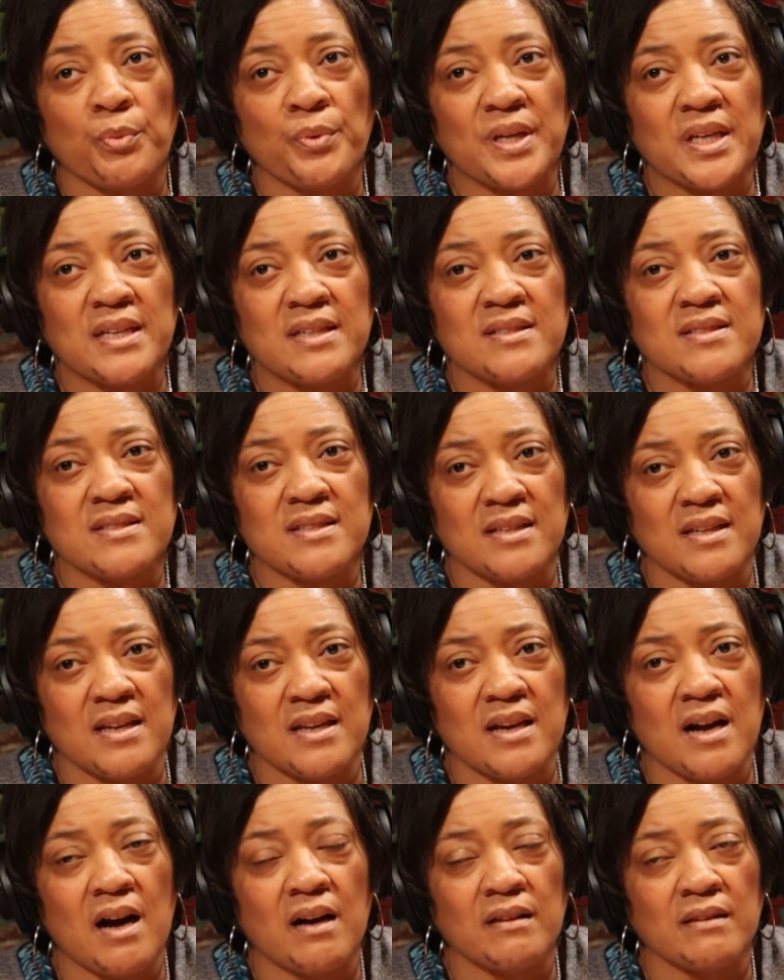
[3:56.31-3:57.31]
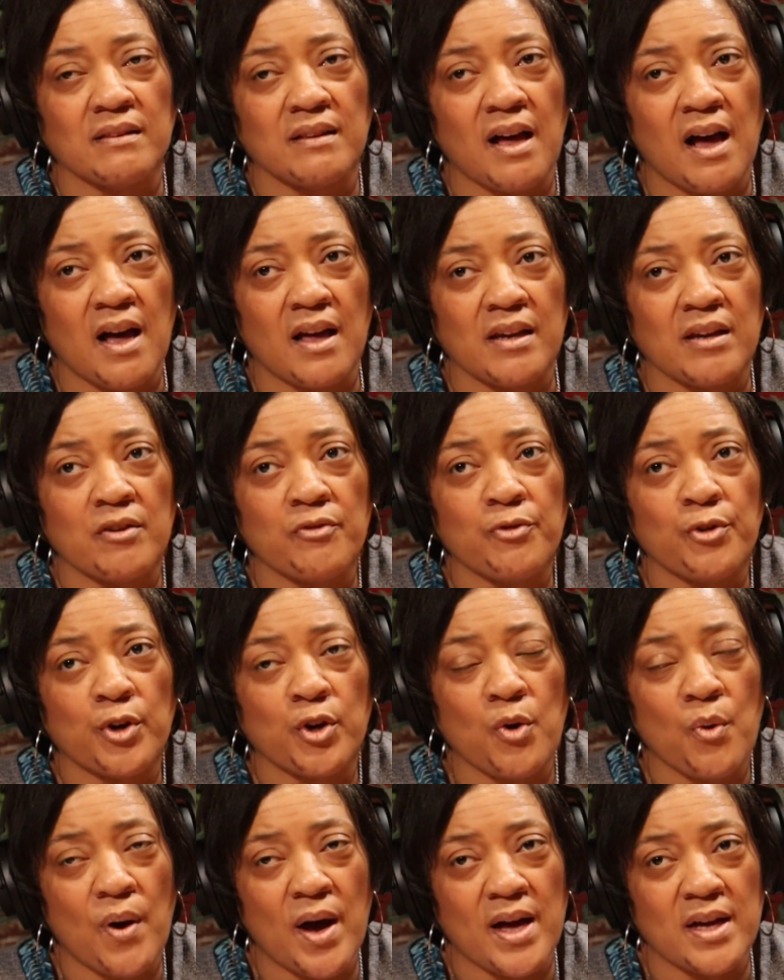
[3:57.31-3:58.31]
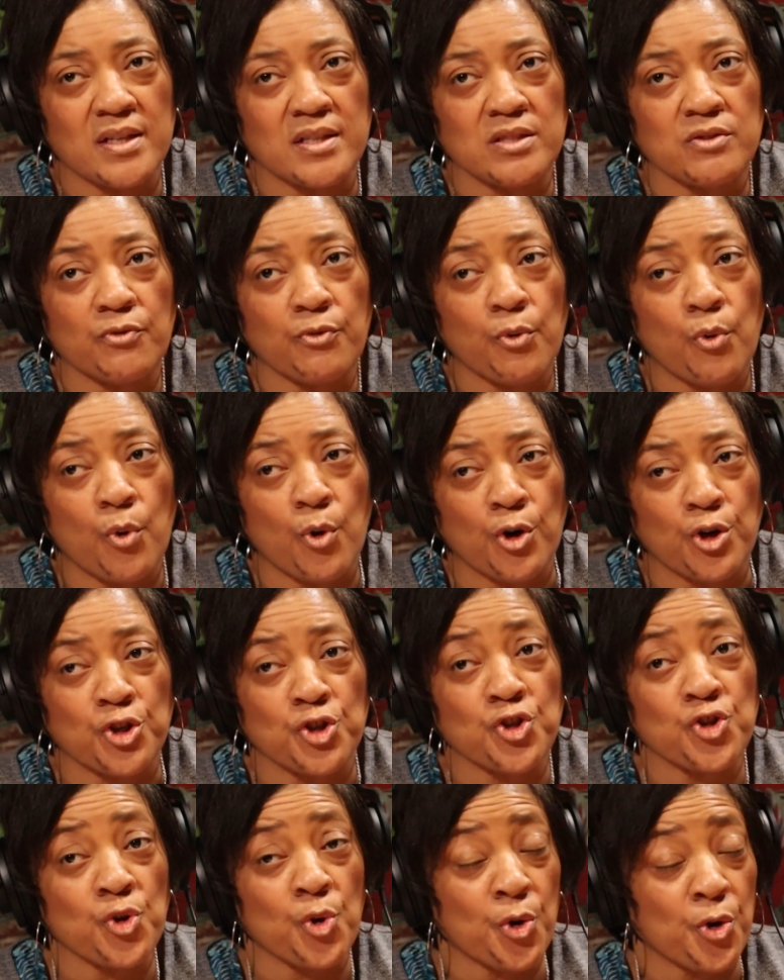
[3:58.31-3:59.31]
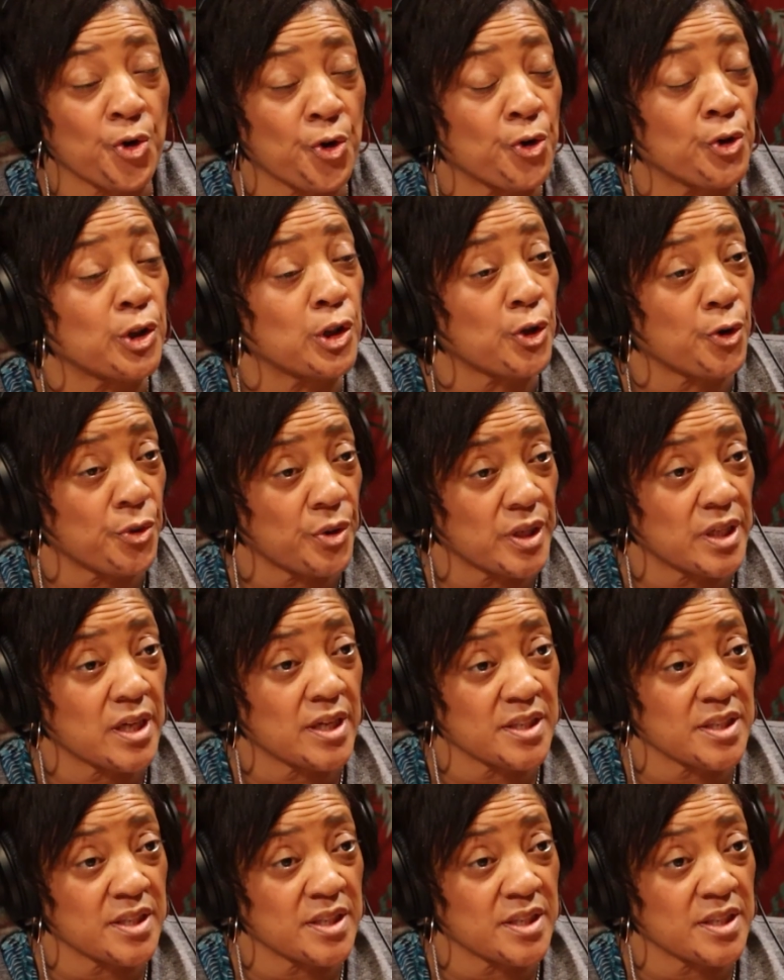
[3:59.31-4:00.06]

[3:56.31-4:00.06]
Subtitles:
we see a lot of requests for shorter learning